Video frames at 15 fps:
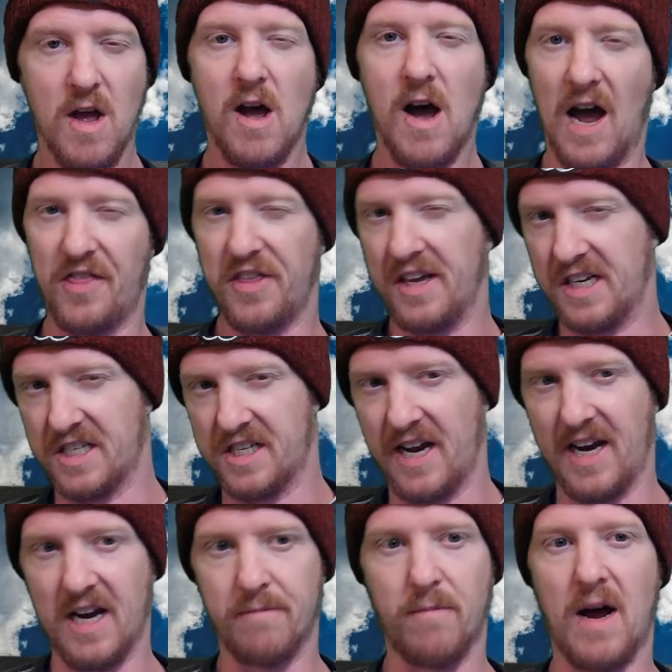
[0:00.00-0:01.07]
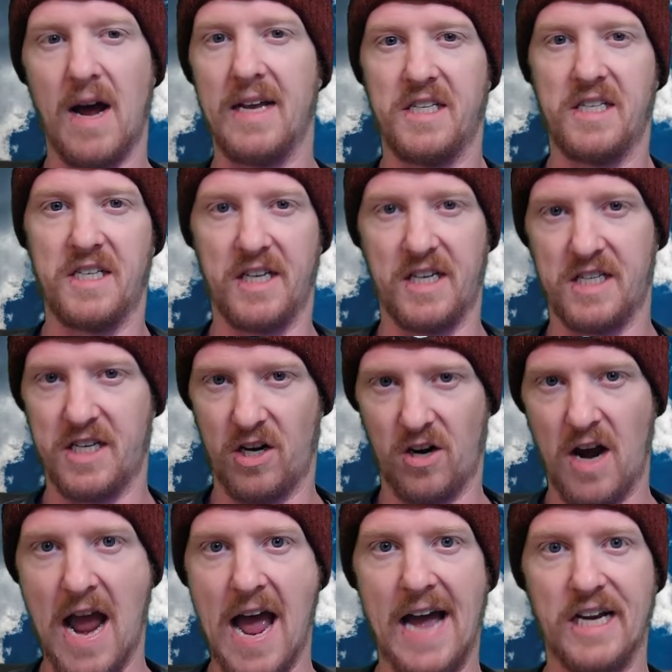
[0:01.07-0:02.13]
I think staying at my 6
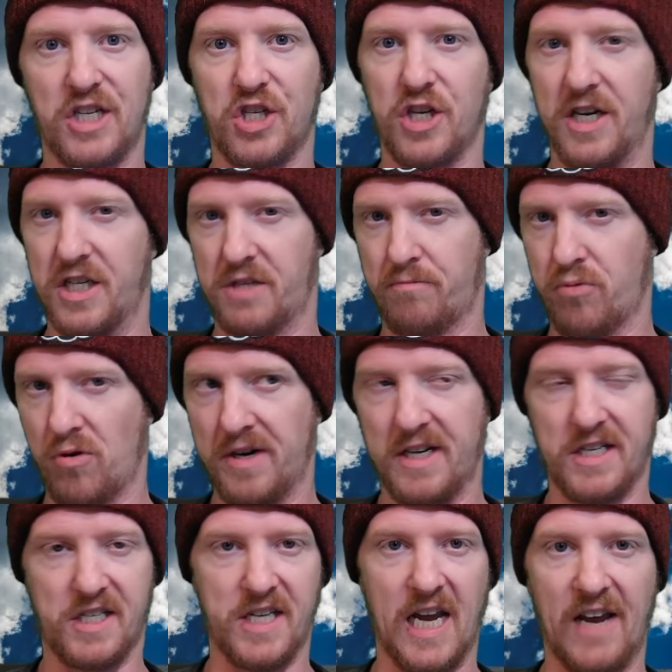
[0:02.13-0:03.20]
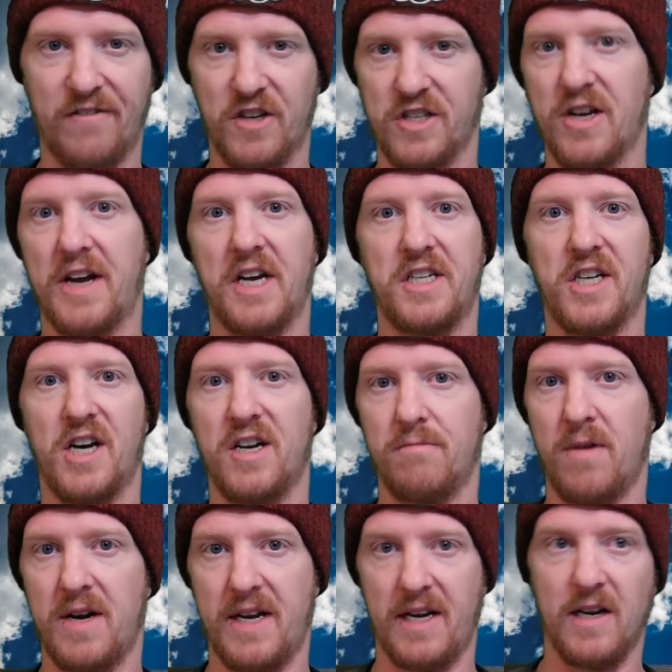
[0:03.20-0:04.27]
terahash is pretty safe. It's not a ton of
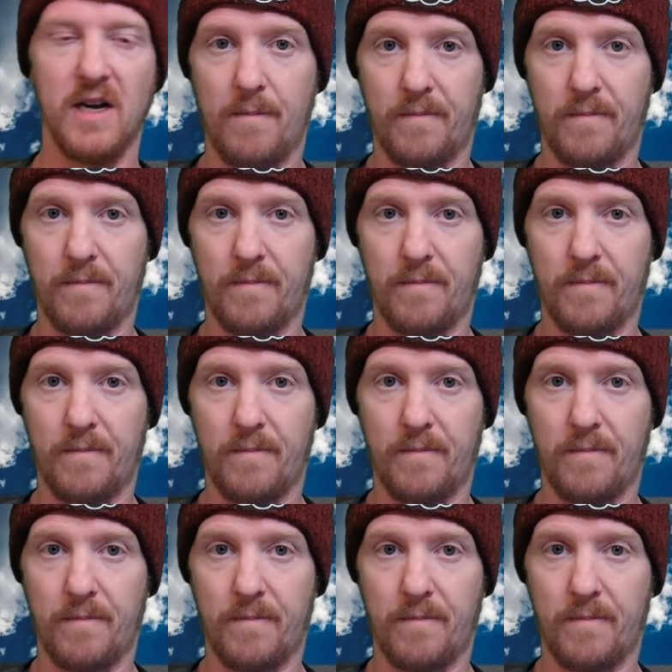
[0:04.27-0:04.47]
money.